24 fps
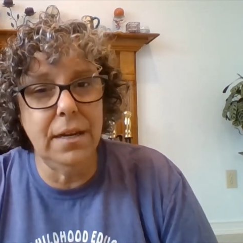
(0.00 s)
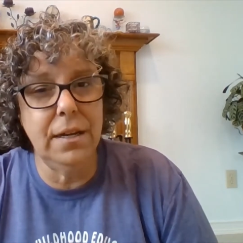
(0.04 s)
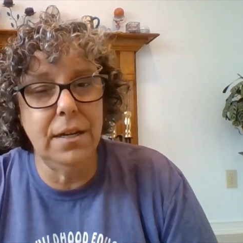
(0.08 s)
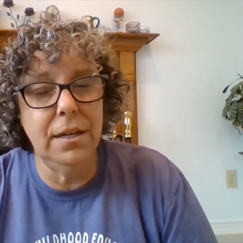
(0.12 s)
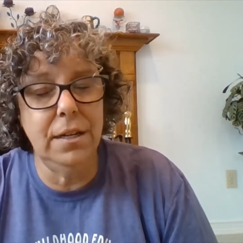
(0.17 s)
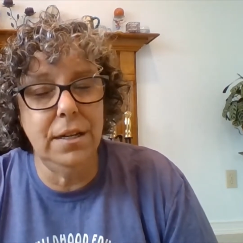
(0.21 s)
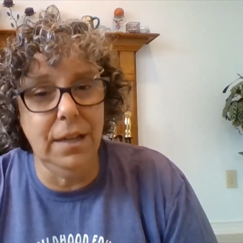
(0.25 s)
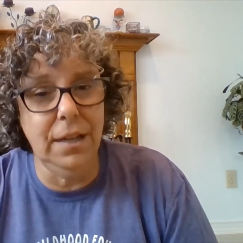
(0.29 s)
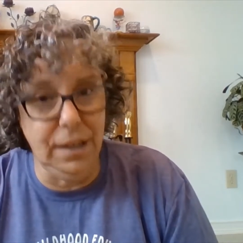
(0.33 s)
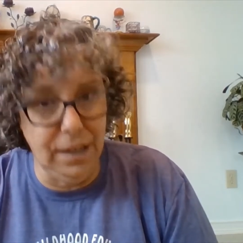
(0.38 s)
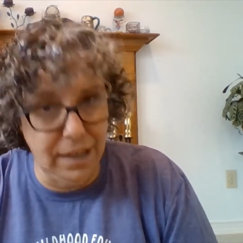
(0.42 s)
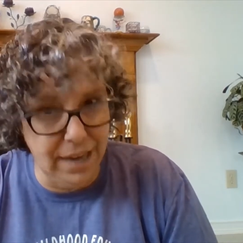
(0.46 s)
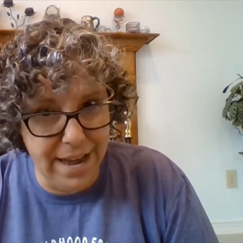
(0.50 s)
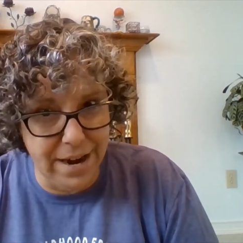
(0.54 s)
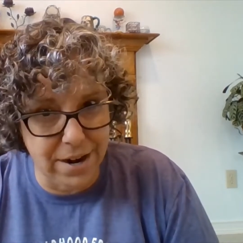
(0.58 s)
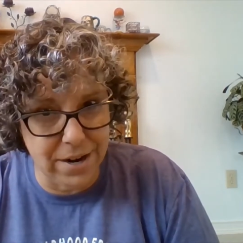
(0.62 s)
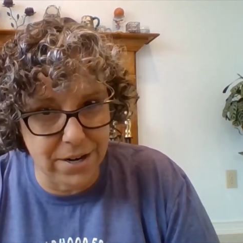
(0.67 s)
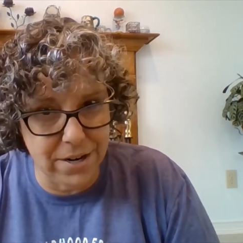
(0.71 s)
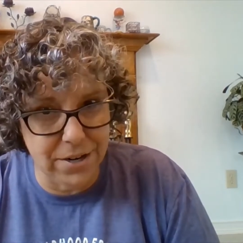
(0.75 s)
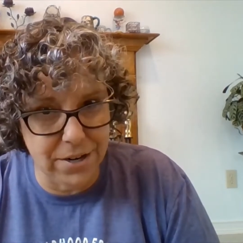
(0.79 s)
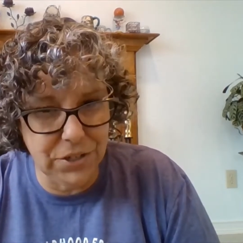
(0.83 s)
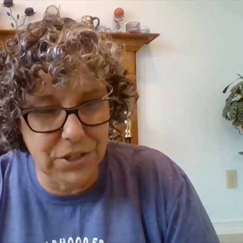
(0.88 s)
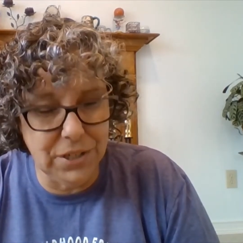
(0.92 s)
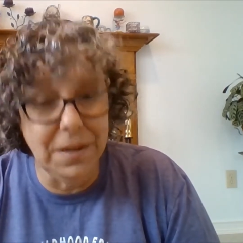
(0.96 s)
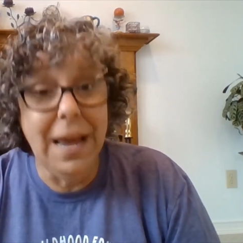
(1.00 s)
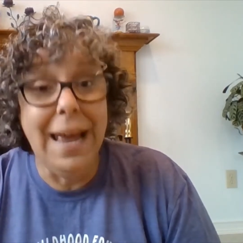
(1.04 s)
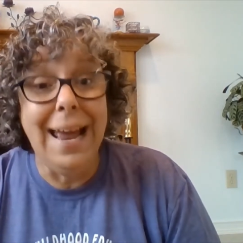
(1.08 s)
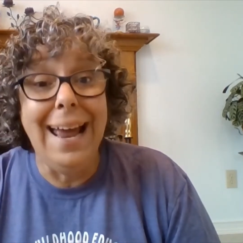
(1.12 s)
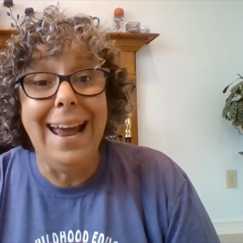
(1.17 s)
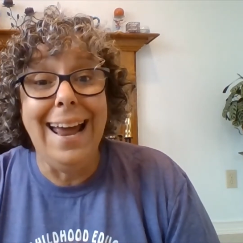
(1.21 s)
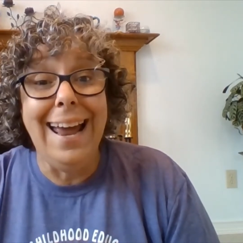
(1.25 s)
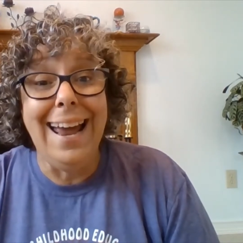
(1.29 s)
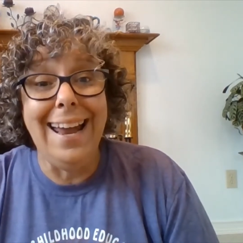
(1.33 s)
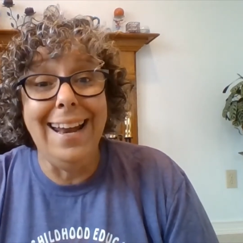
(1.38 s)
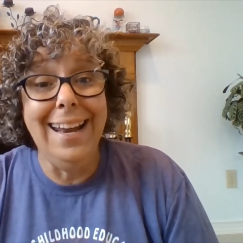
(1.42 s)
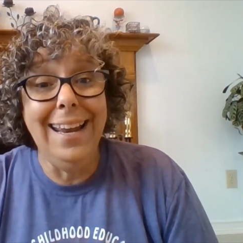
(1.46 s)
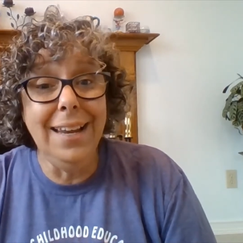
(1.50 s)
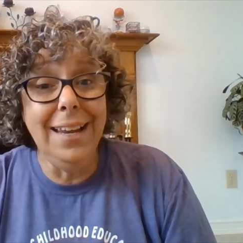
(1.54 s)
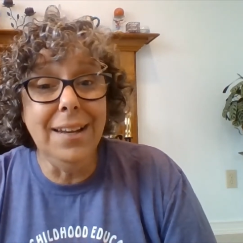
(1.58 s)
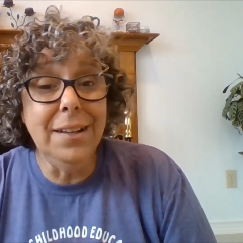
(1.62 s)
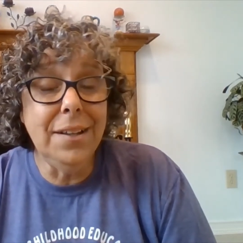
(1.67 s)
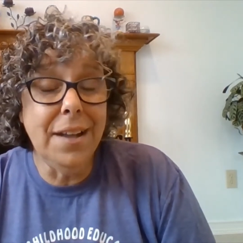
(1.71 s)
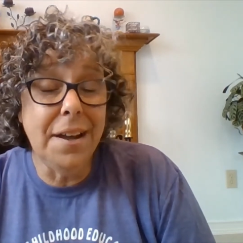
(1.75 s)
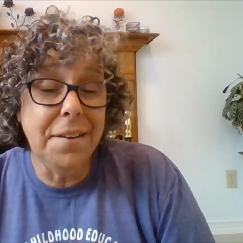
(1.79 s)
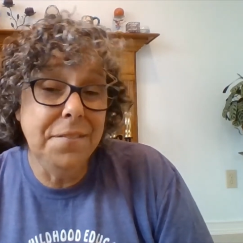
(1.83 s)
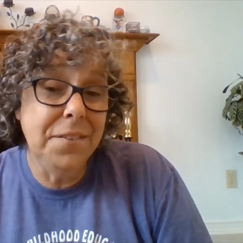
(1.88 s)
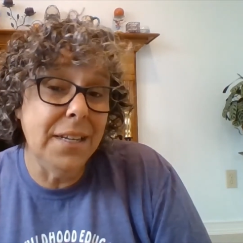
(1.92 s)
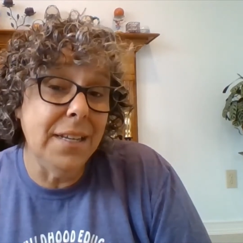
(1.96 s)
letters and he
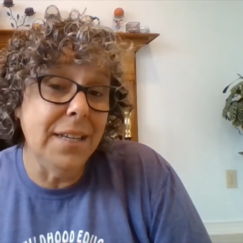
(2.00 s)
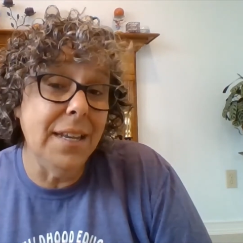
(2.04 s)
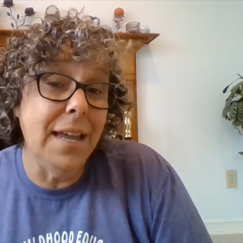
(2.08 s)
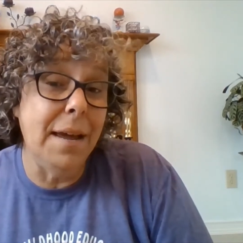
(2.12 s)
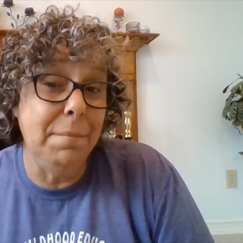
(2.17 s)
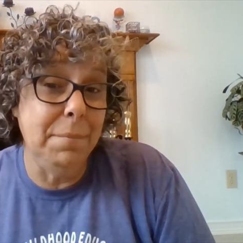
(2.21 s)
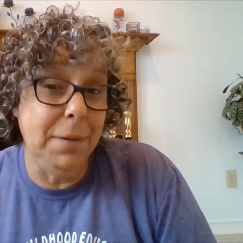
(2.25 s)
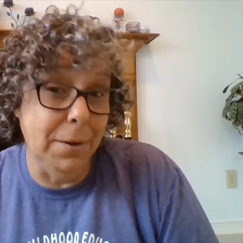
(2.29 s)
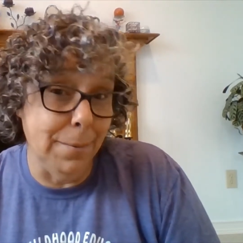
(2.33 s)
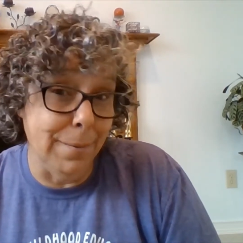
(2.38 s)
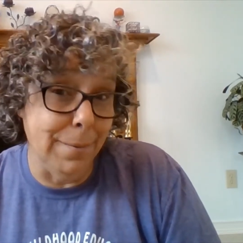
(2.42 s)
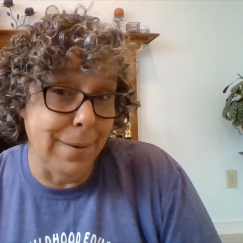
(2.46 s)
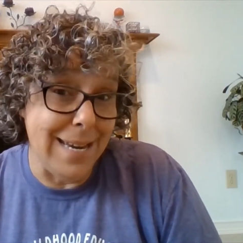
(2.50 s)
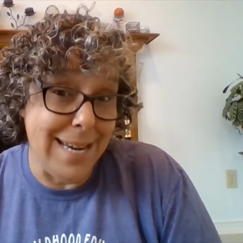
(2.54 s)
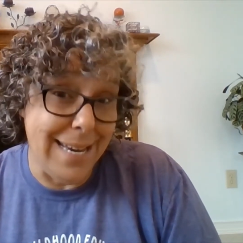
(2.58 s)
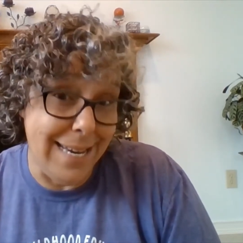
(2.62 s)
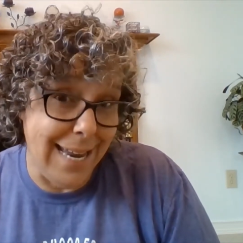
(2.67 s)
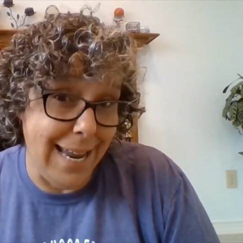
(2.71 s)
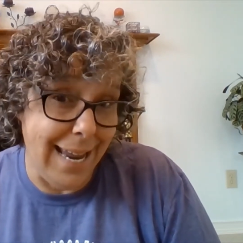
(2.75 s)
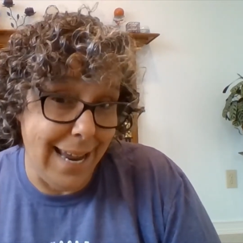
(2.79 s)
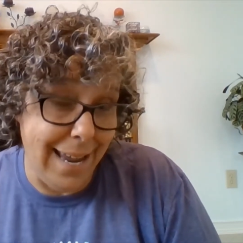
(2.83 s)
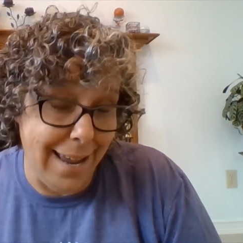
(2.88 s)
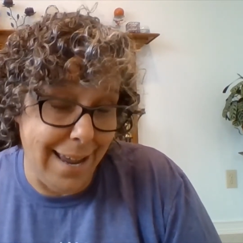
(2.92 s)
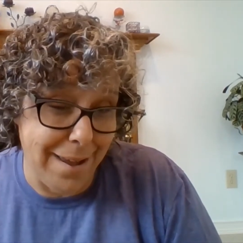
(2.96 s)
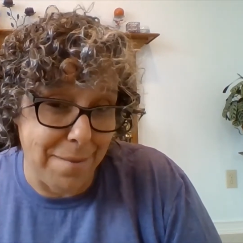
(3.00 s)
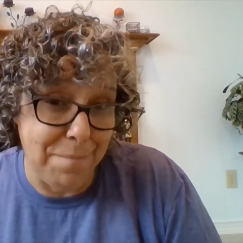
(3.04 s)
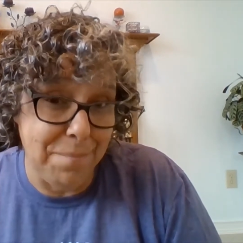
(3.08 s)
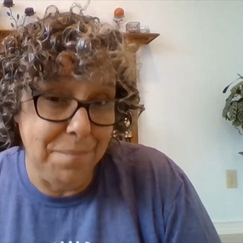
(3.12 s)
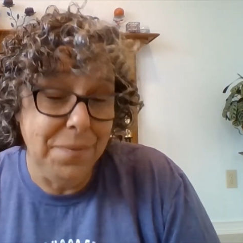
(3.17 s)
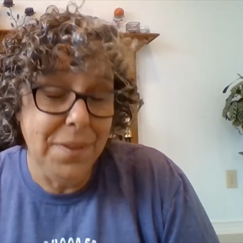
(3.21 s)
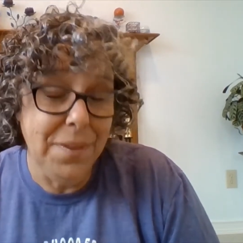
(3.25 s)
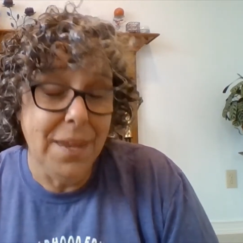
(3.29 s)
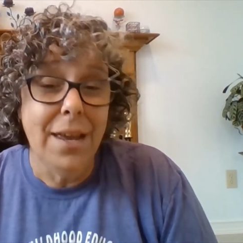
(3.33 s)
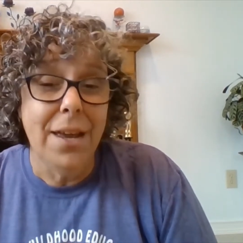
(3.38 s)
loved to let me read to him.